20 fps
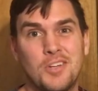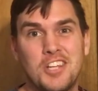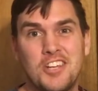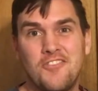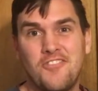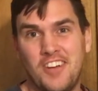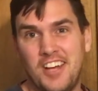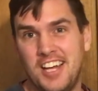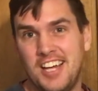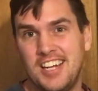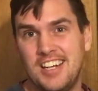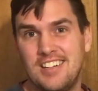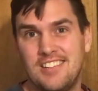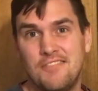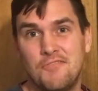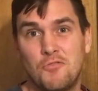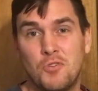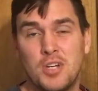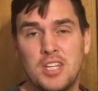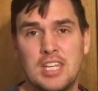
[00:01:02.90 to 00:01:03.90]
really fun
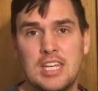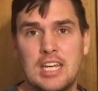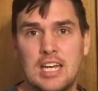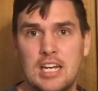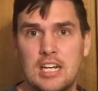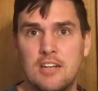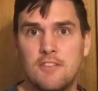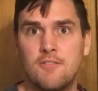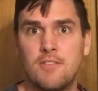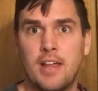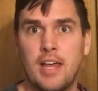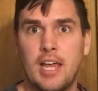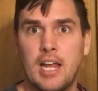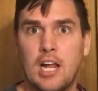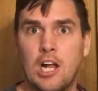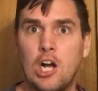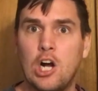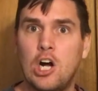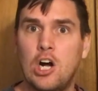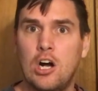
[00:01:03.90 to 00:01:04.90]
and really kind of
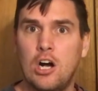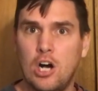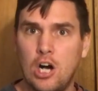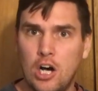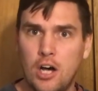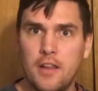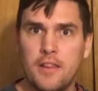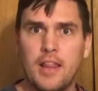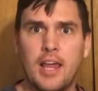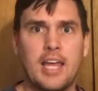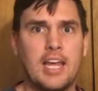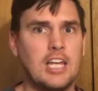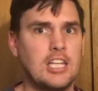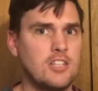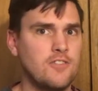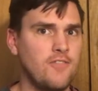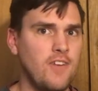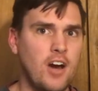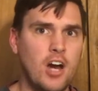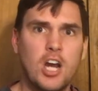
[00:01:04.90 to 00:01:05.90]

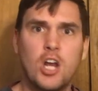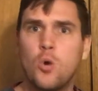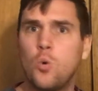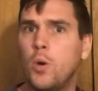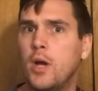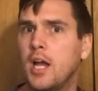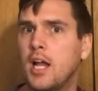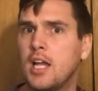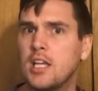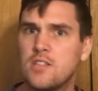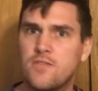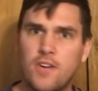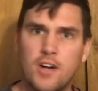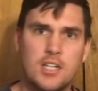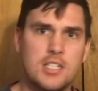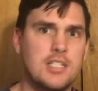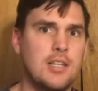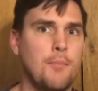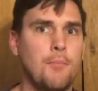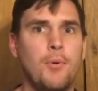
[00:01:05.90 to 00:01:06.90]
it's very quick, it's
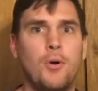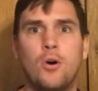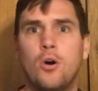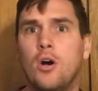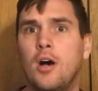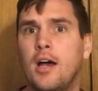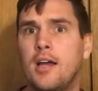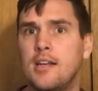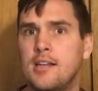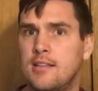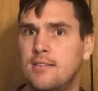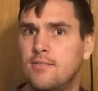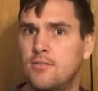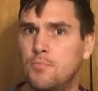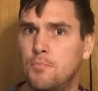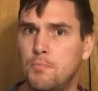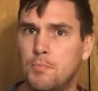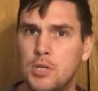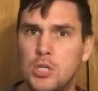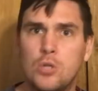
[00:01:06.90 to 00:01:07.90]
very simple, and
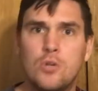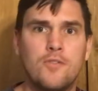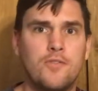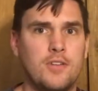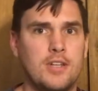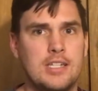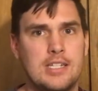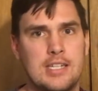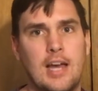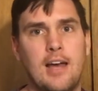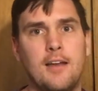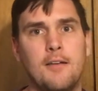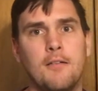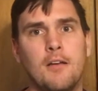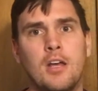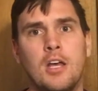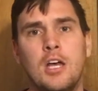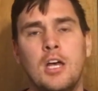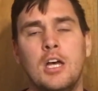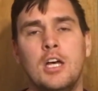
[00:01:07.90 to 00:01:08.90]
it's beautifully done.
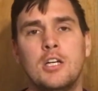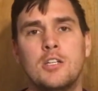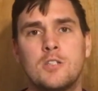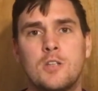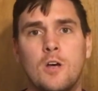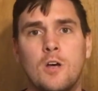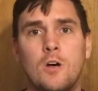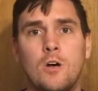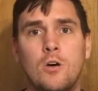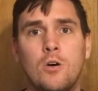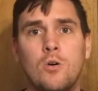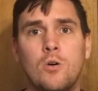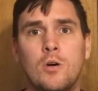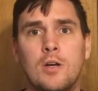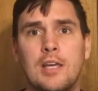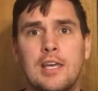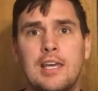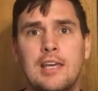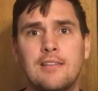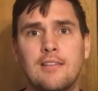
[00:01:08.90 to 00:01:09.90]
So
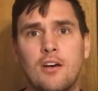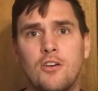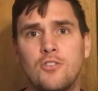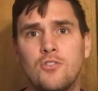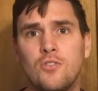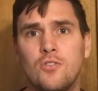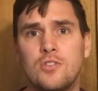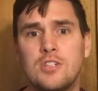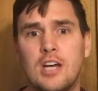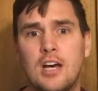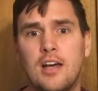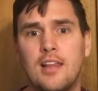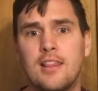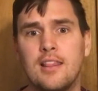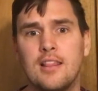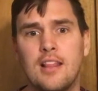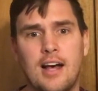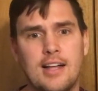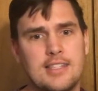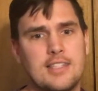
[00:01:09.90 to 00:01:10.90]
he's also done
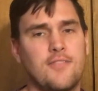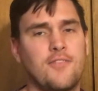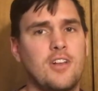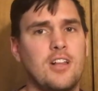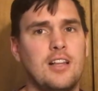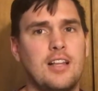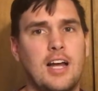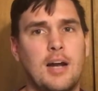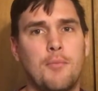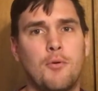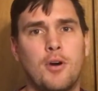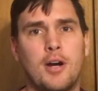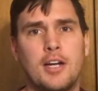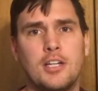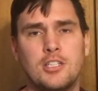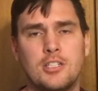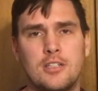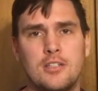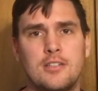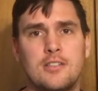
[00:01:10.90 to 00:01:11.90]
lots of
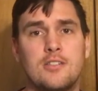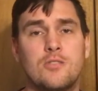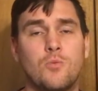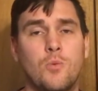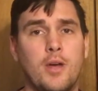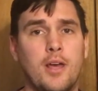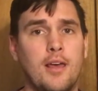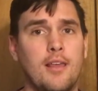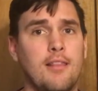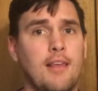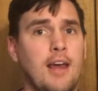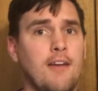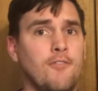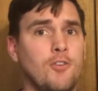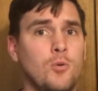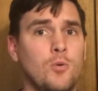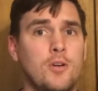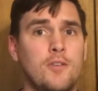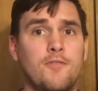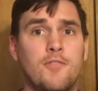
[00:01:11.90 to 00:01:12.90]
collaborations with
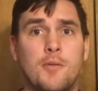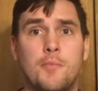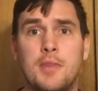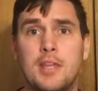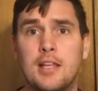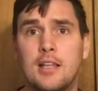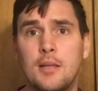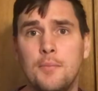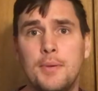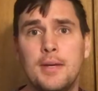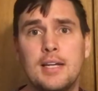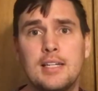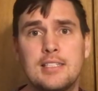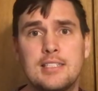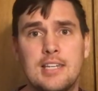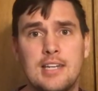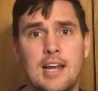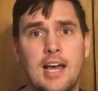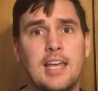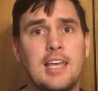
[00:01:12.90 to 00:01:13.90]
everyone from the Olympics
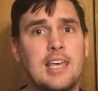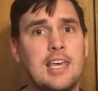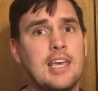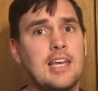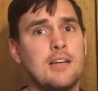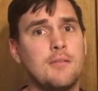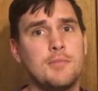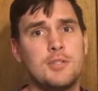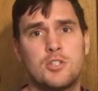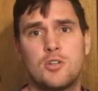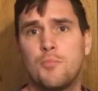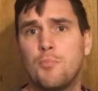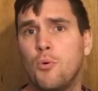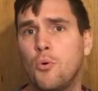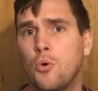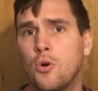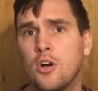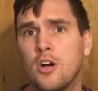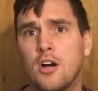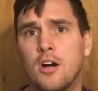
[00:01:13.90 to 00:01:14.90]
to Nike to Mr.
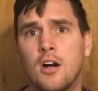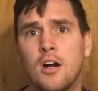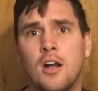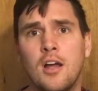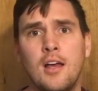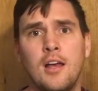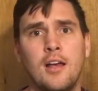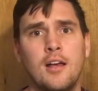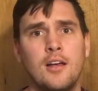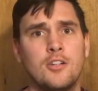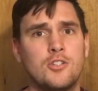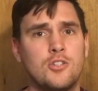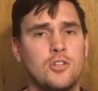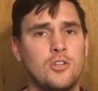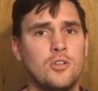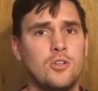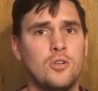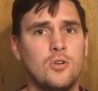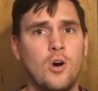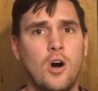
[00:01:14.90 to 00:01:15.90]
Porter
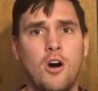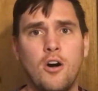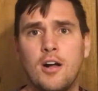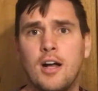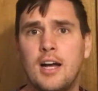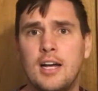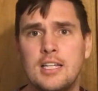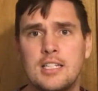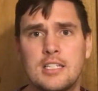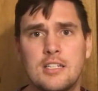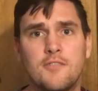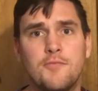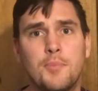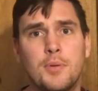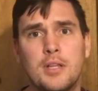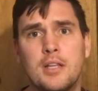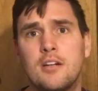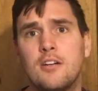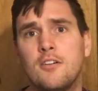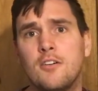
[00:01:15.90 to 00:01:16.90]
to all kinds of
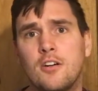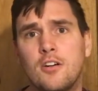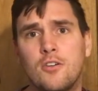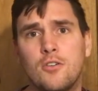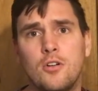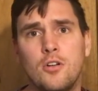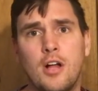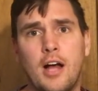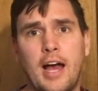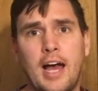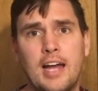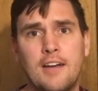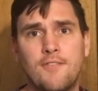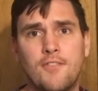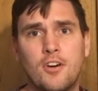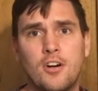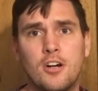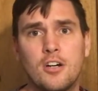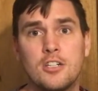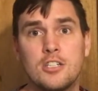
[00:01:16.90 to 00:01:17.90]
political
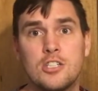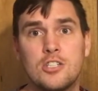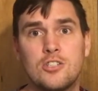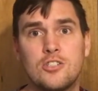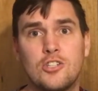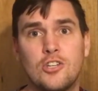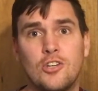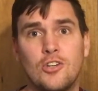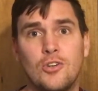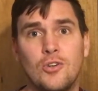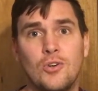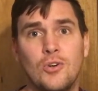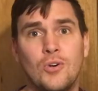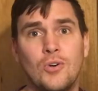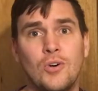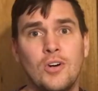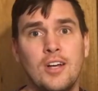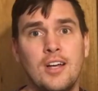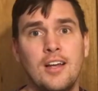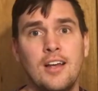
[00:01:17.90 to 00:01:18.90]
adverts
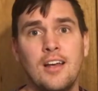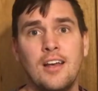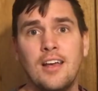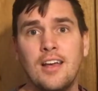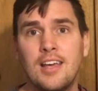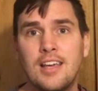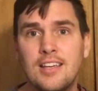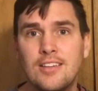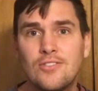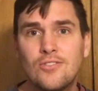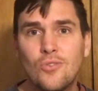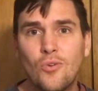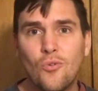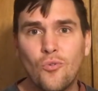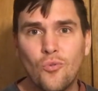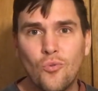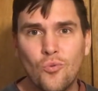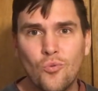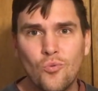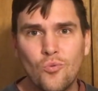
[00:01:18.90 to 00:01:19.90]
to he's
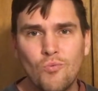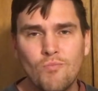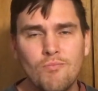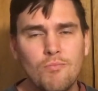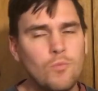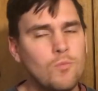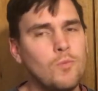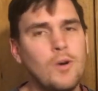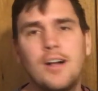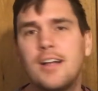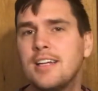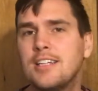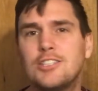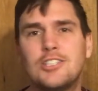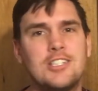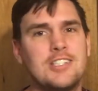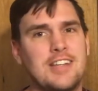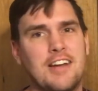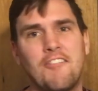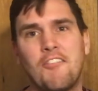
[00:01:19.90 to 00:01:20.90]

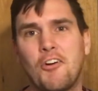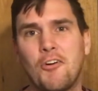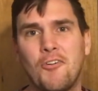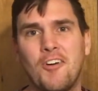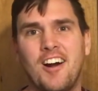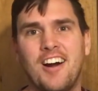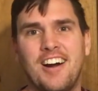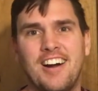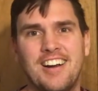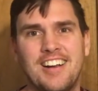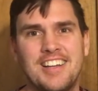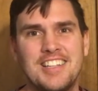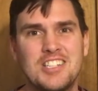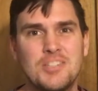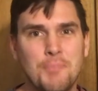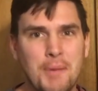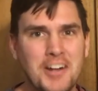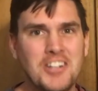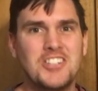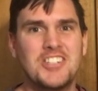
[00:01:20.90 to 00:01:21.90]
just everywhere,
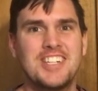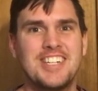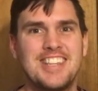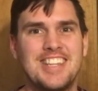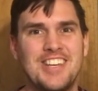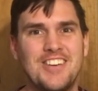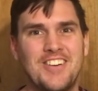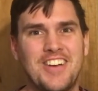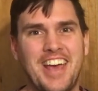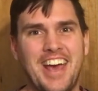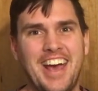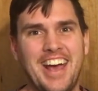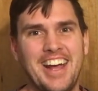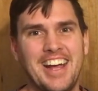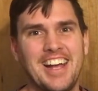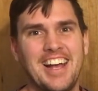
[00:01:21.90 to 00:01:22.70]
especially in the UK.